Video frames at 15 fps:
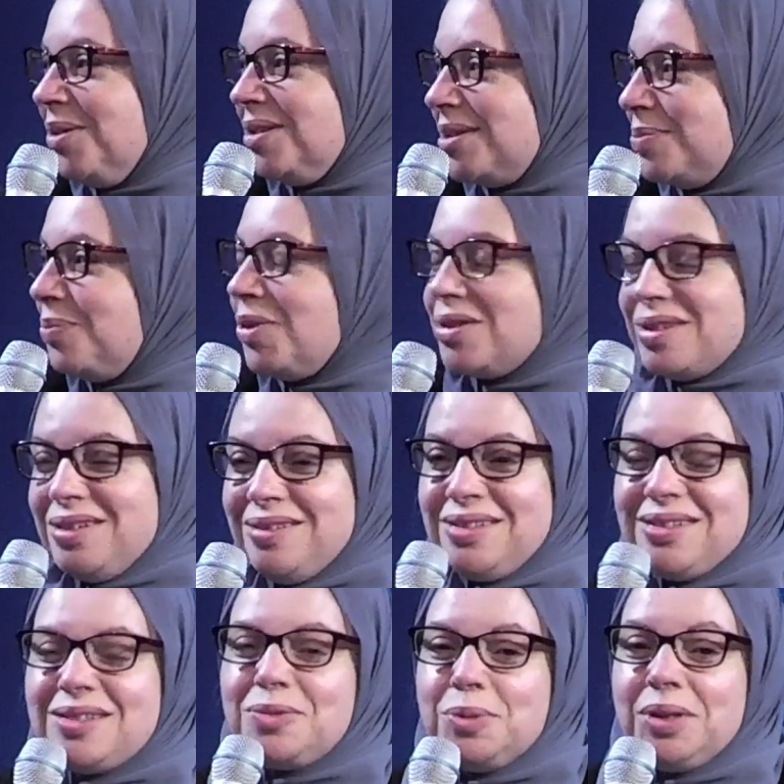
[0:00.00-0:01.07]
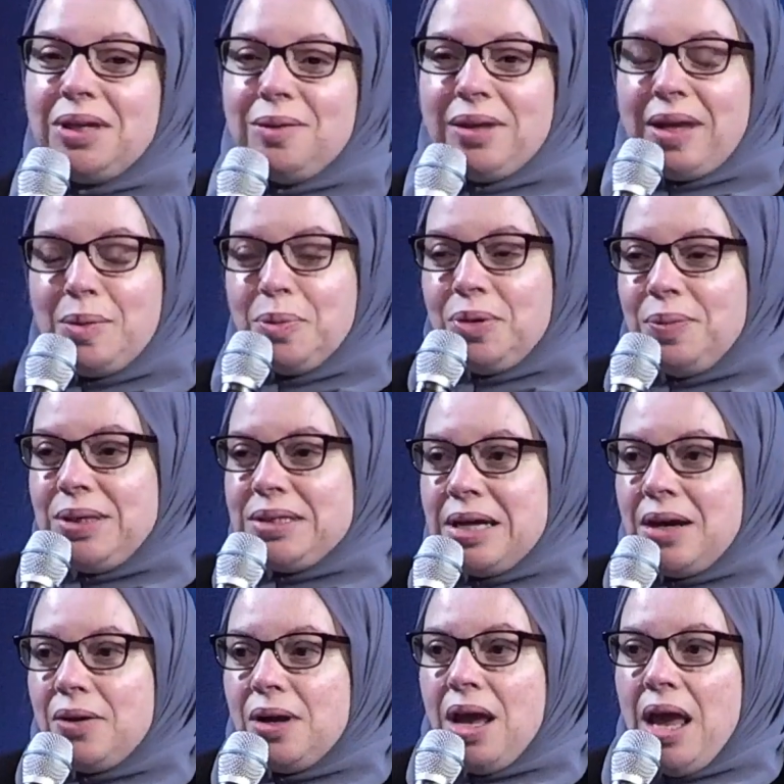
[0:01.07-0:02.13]
This person just really put me
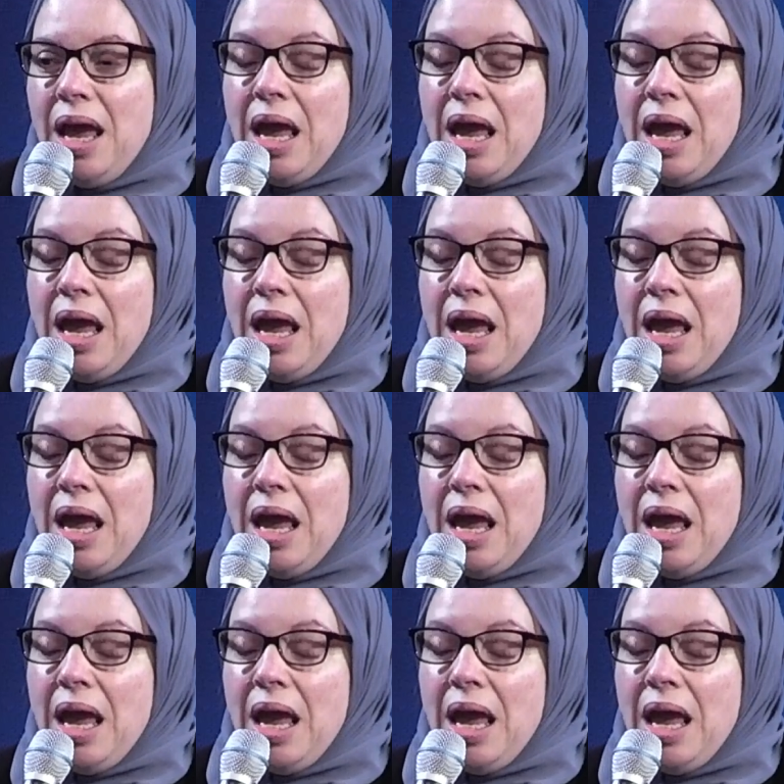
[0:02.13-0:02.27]
down.